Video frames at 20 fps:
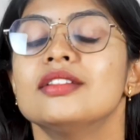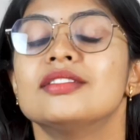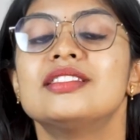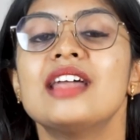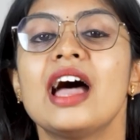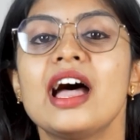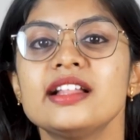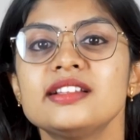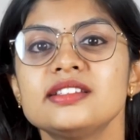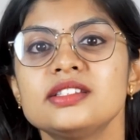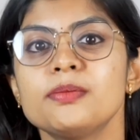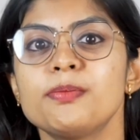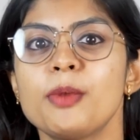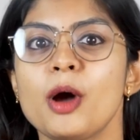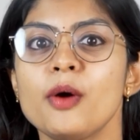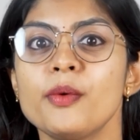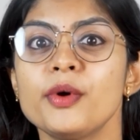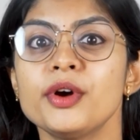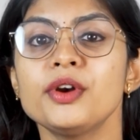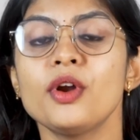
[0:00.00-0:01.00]
That's the
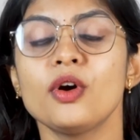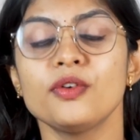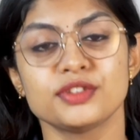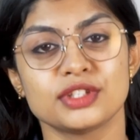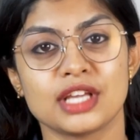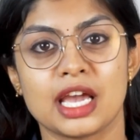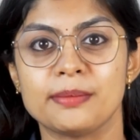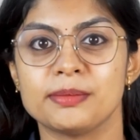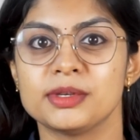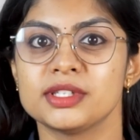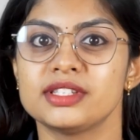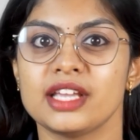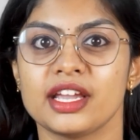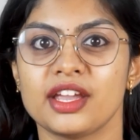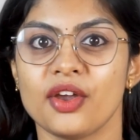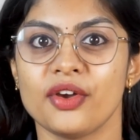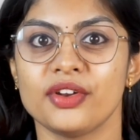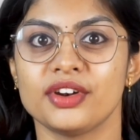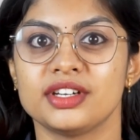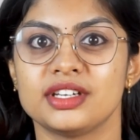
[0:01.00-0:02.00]
power of
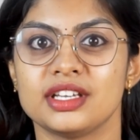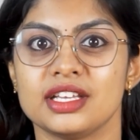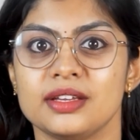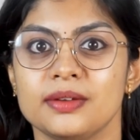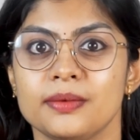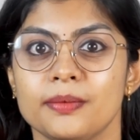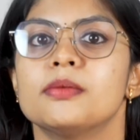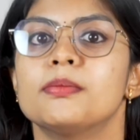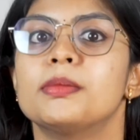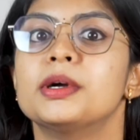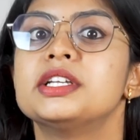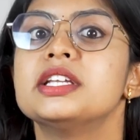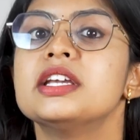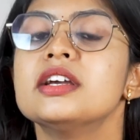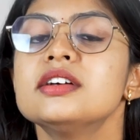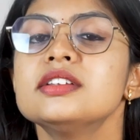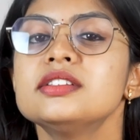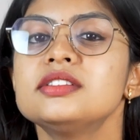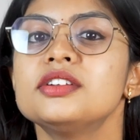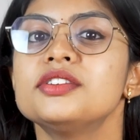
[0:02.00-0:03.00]
cybersecurity. But
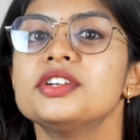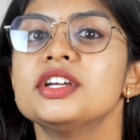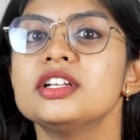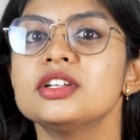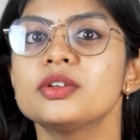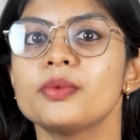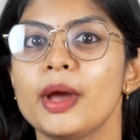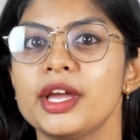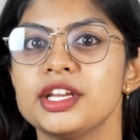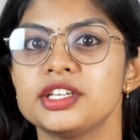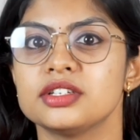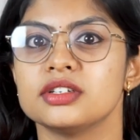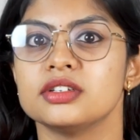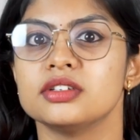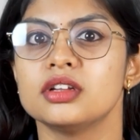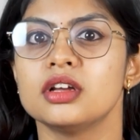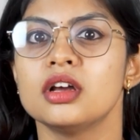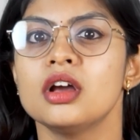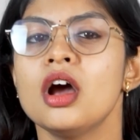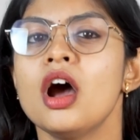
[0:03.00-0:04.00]
here's the real
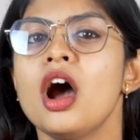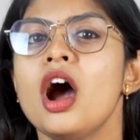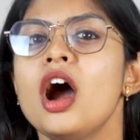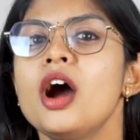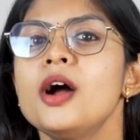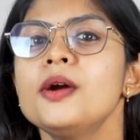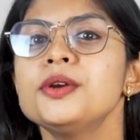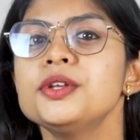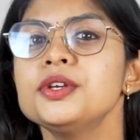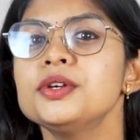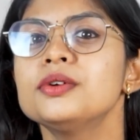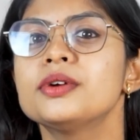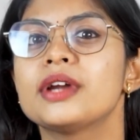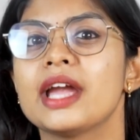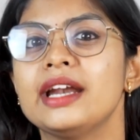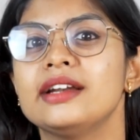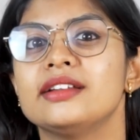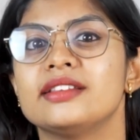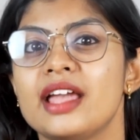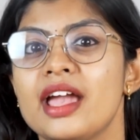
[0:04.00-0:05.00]
question. How do you
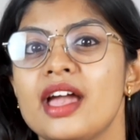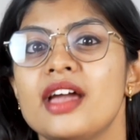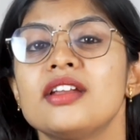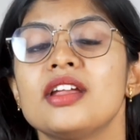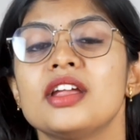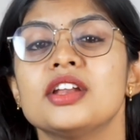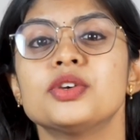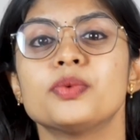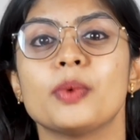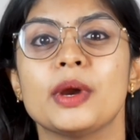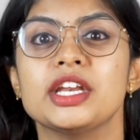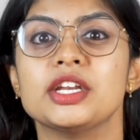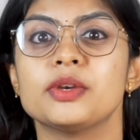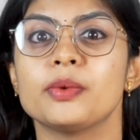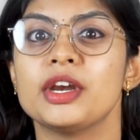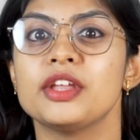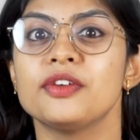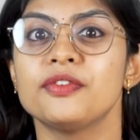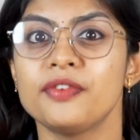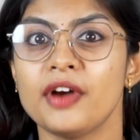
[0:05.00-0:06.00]
get there in
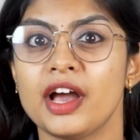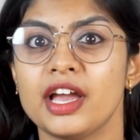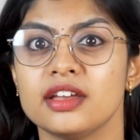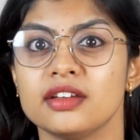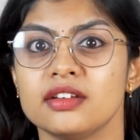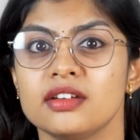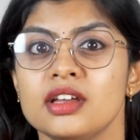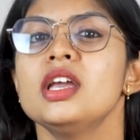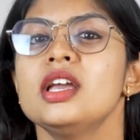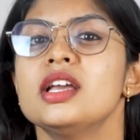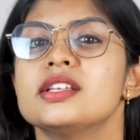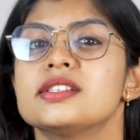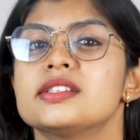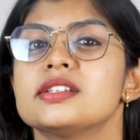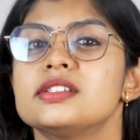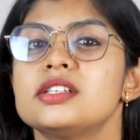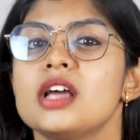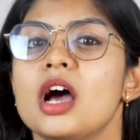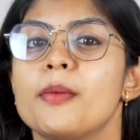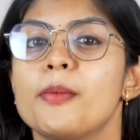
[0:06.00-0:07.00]
2025? Is
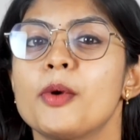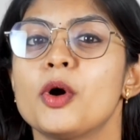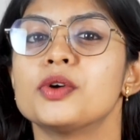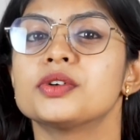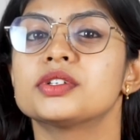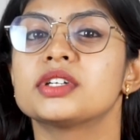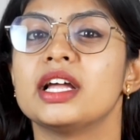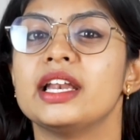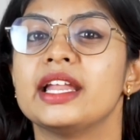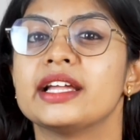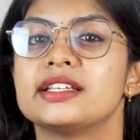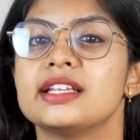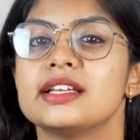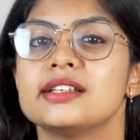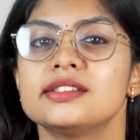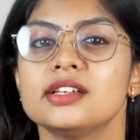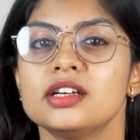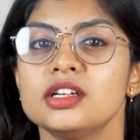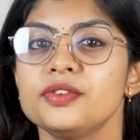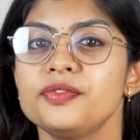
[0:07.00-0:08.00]
it about collecting
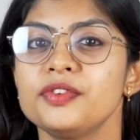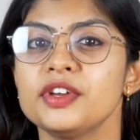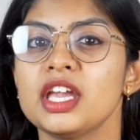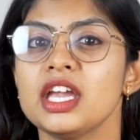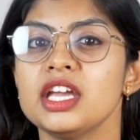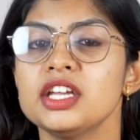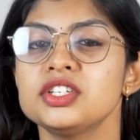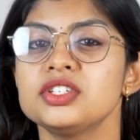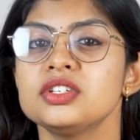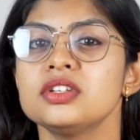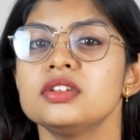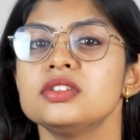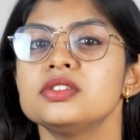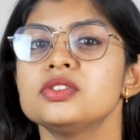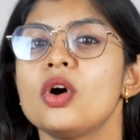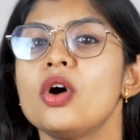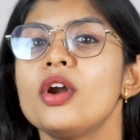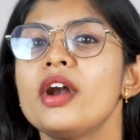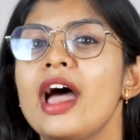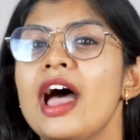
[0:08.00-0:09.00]
certifications
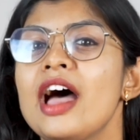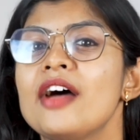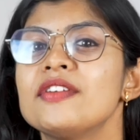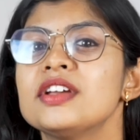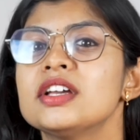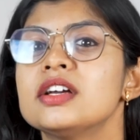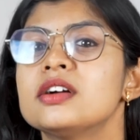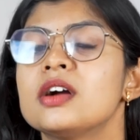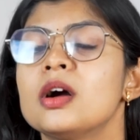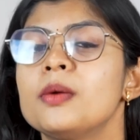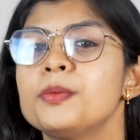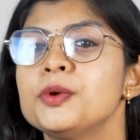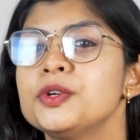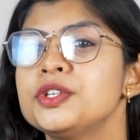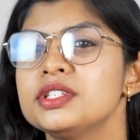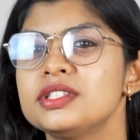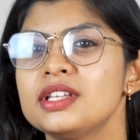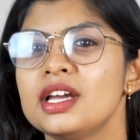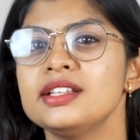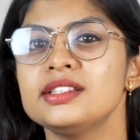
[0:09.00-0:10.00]
or having a
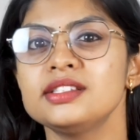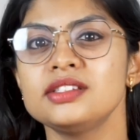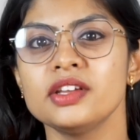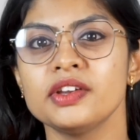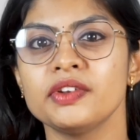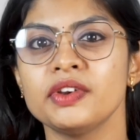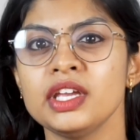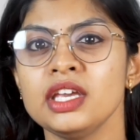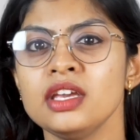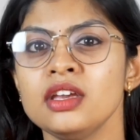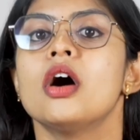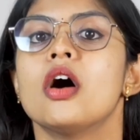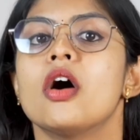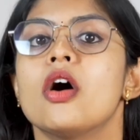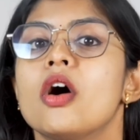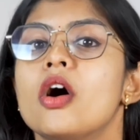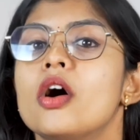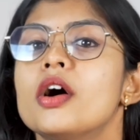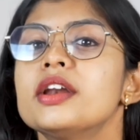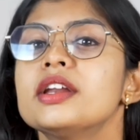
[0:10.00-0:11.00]
computer science degree?
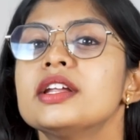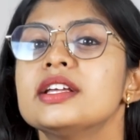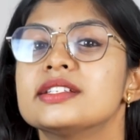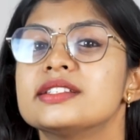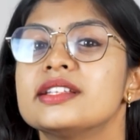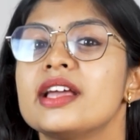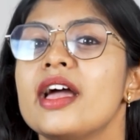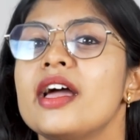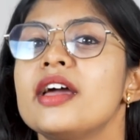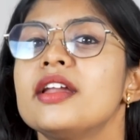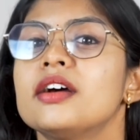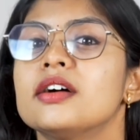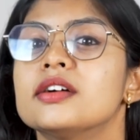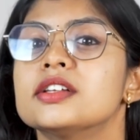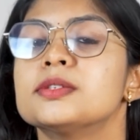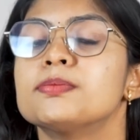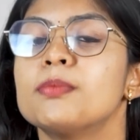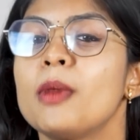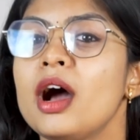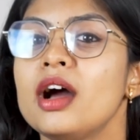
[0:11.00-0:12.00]
Or is there a
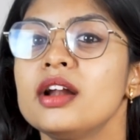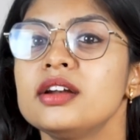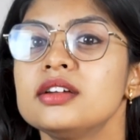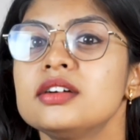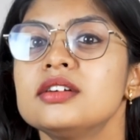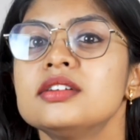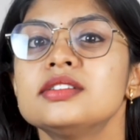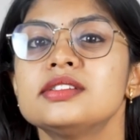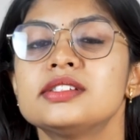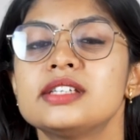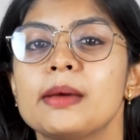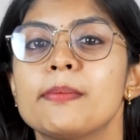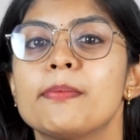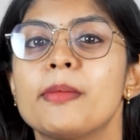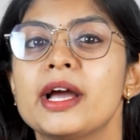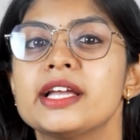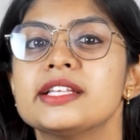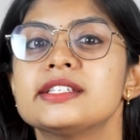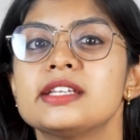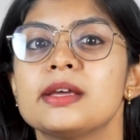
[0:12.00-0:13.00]
smarter step
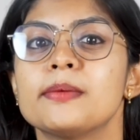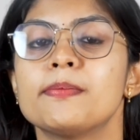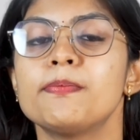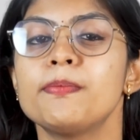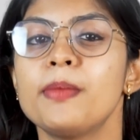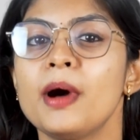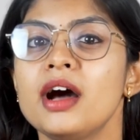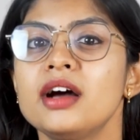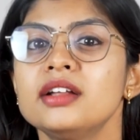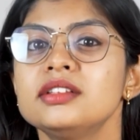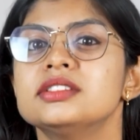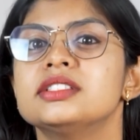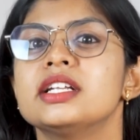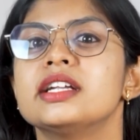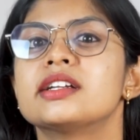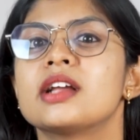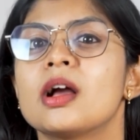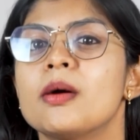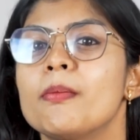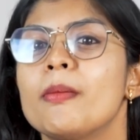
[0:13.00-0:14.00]
by step path
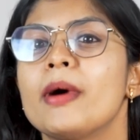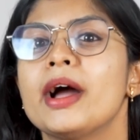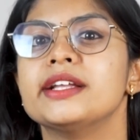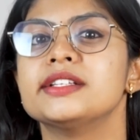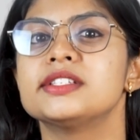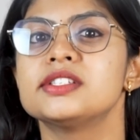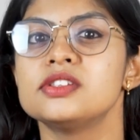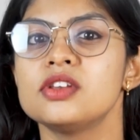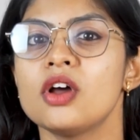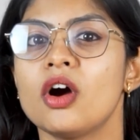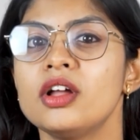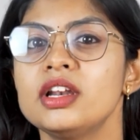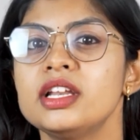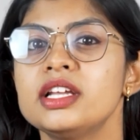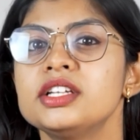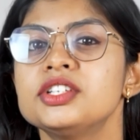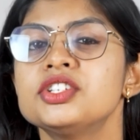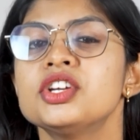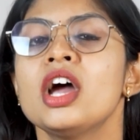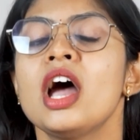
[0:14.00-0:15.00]
that combines
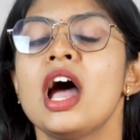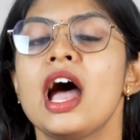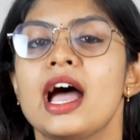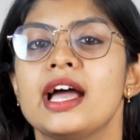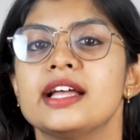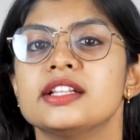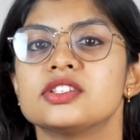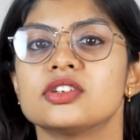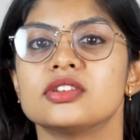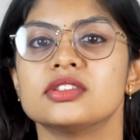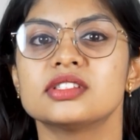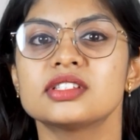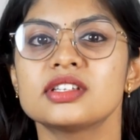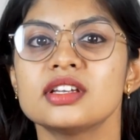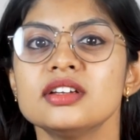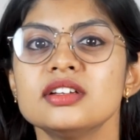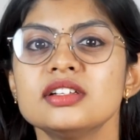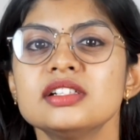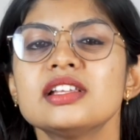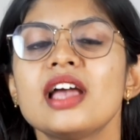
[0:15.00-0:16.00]
knowledge, hands on
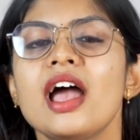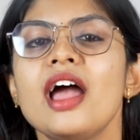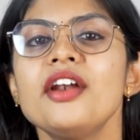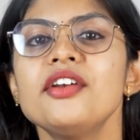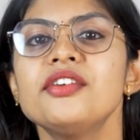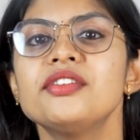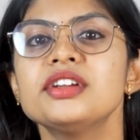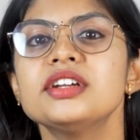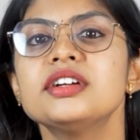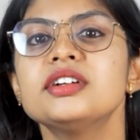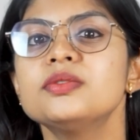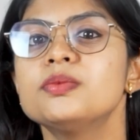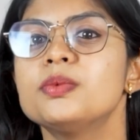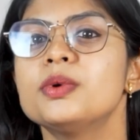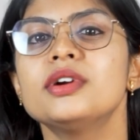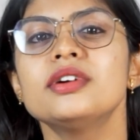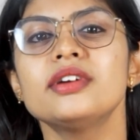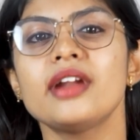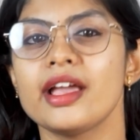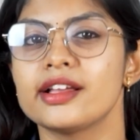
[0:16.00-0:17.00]
skills, and real
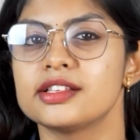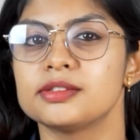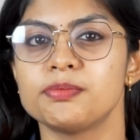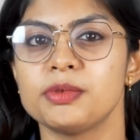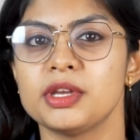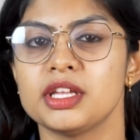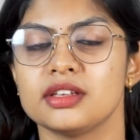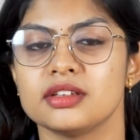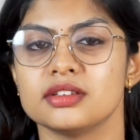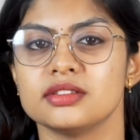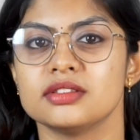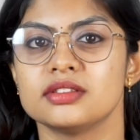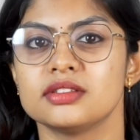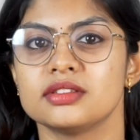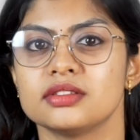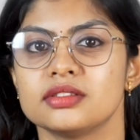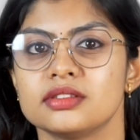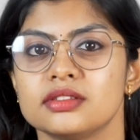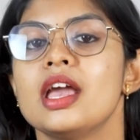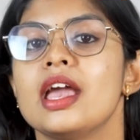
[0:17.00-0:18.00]
world
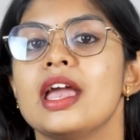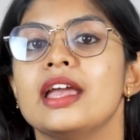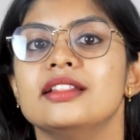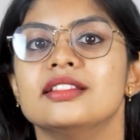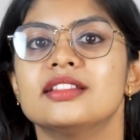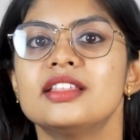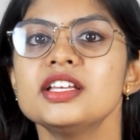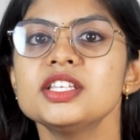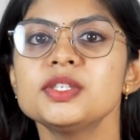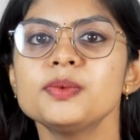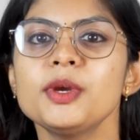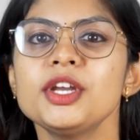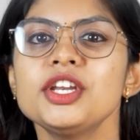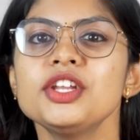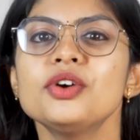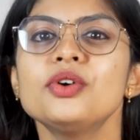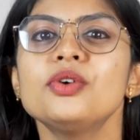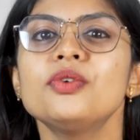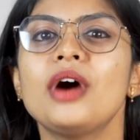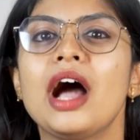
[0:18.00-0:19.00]
experience? In this
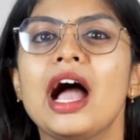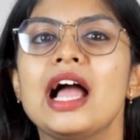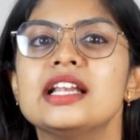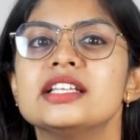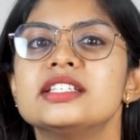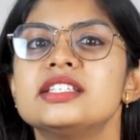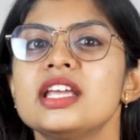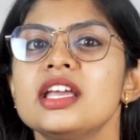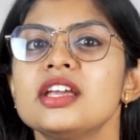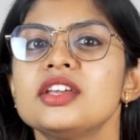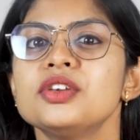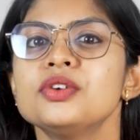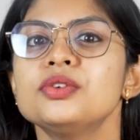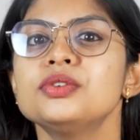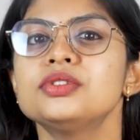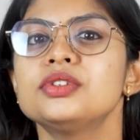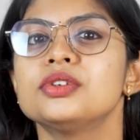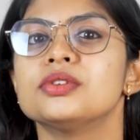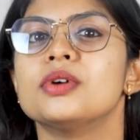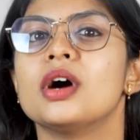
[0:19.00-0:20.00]
video, I'll take
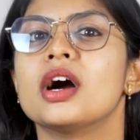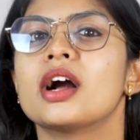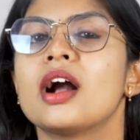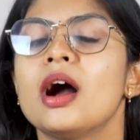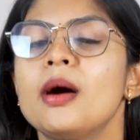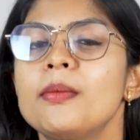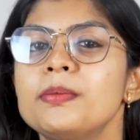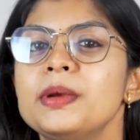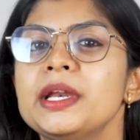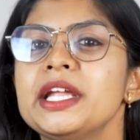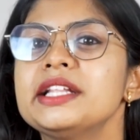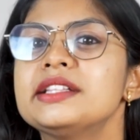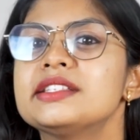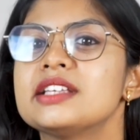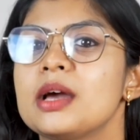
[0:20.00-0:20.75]
you through a complete